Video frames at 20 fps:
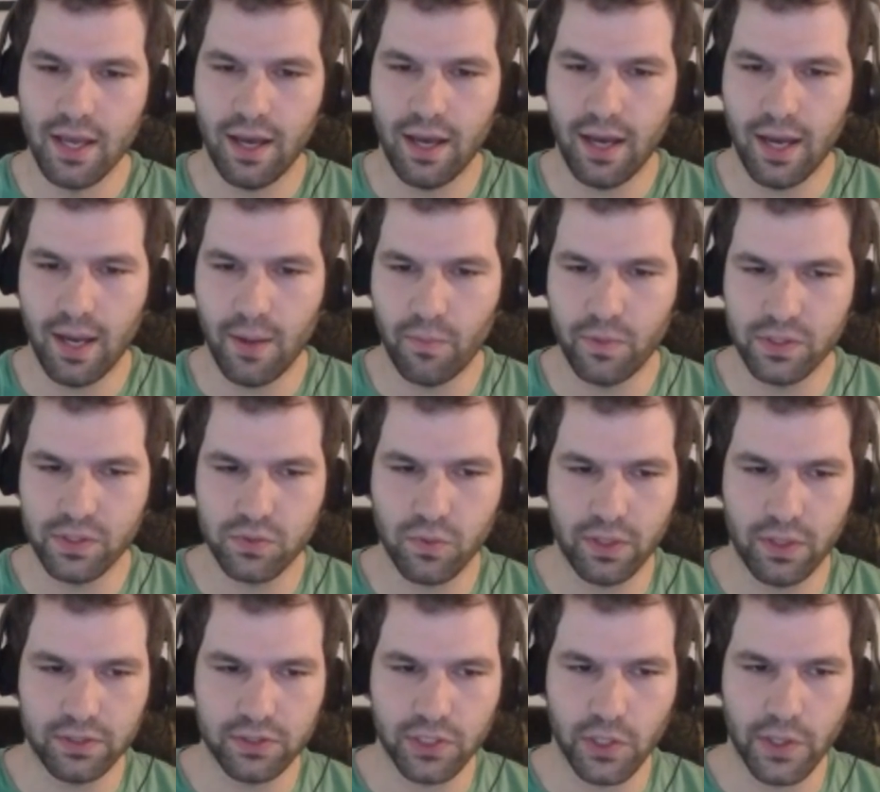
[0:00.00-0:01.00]
We just want to
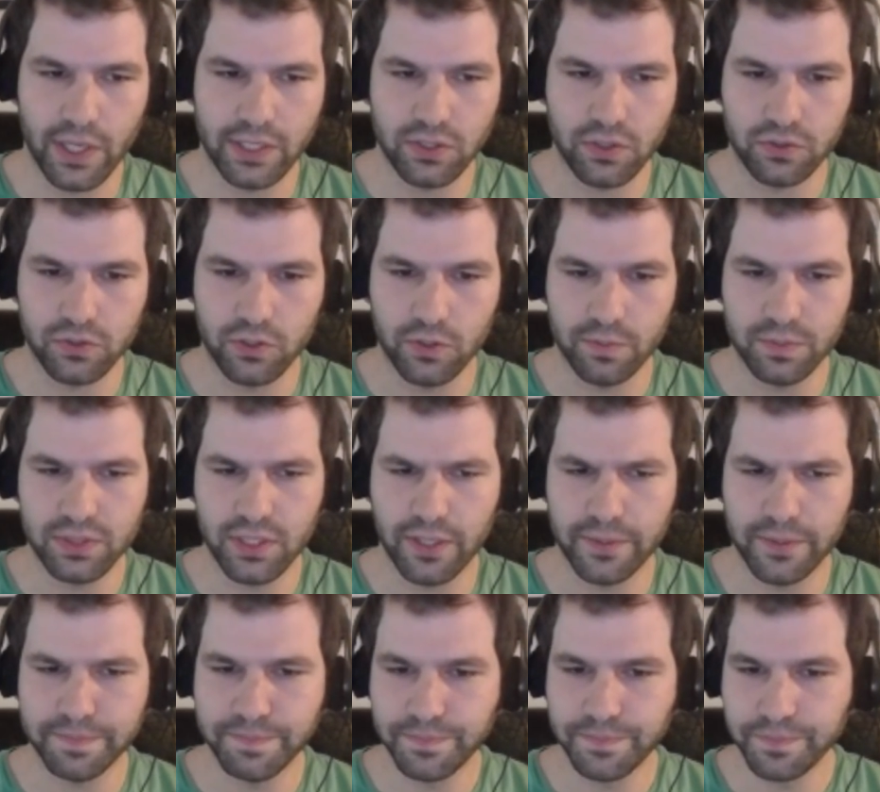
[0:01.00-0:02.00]
grow as a group. So
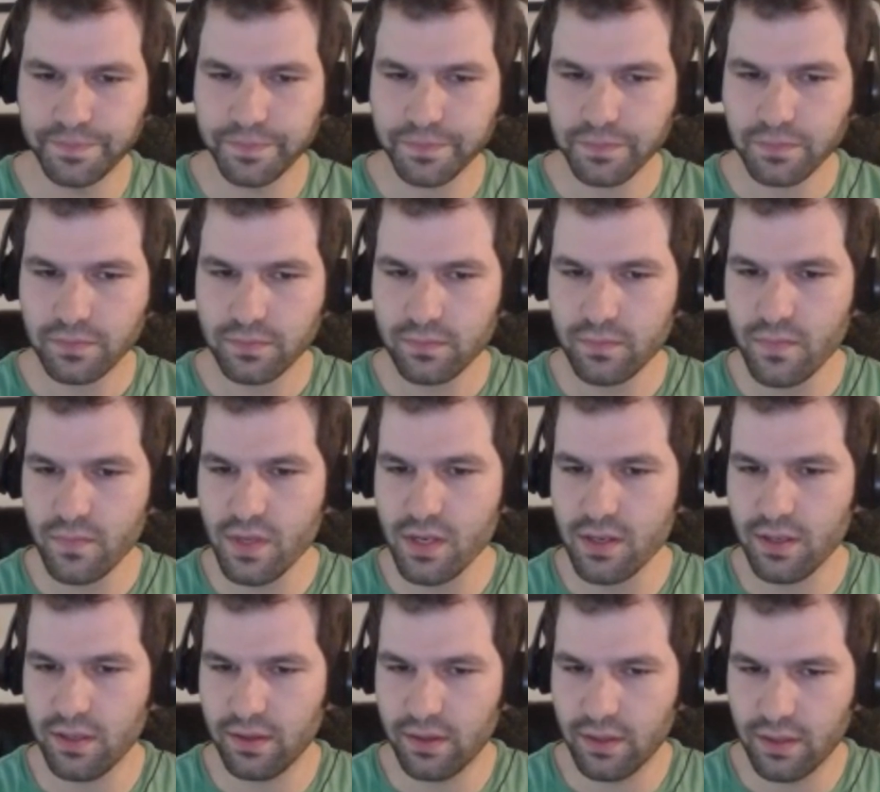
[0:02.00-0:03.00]

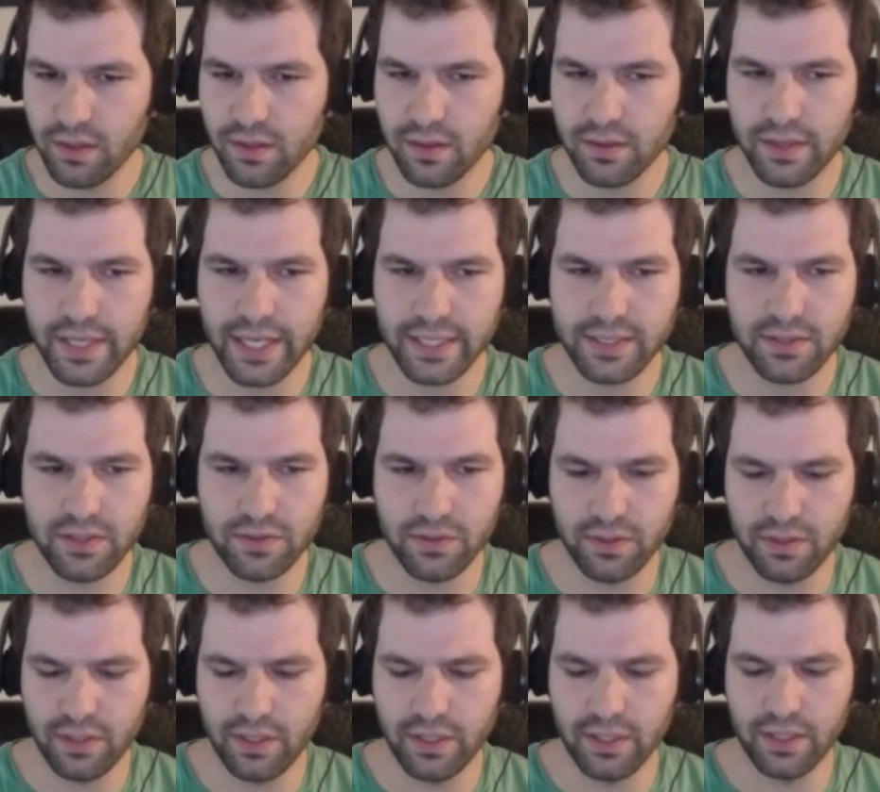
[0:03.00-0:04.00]
that's the
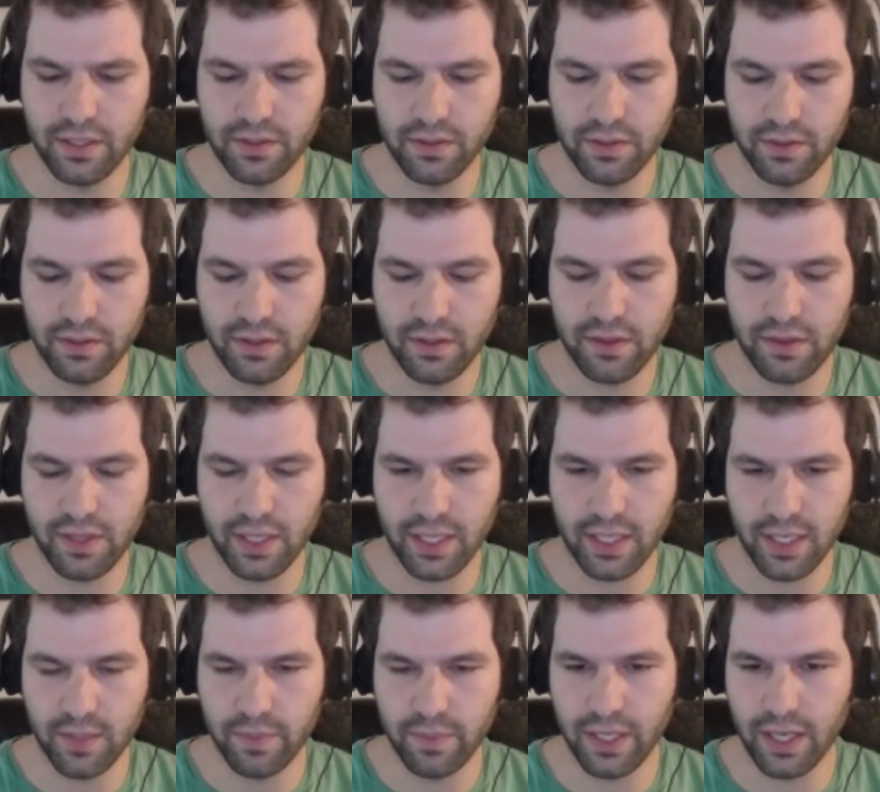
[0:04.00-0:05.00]
thinking
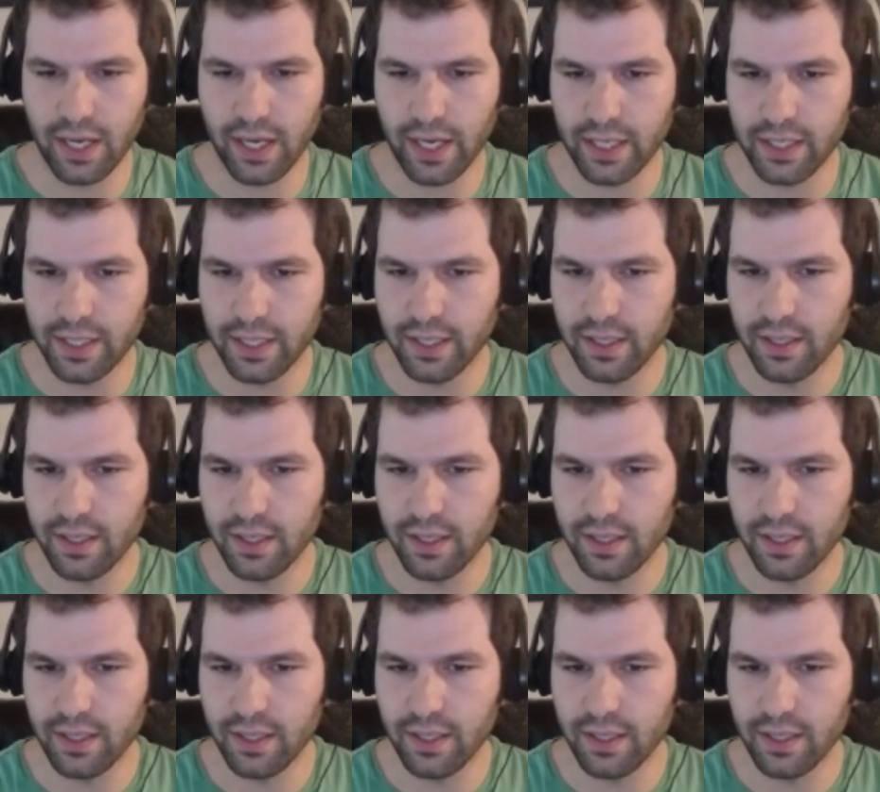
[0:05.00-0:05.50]
behind it.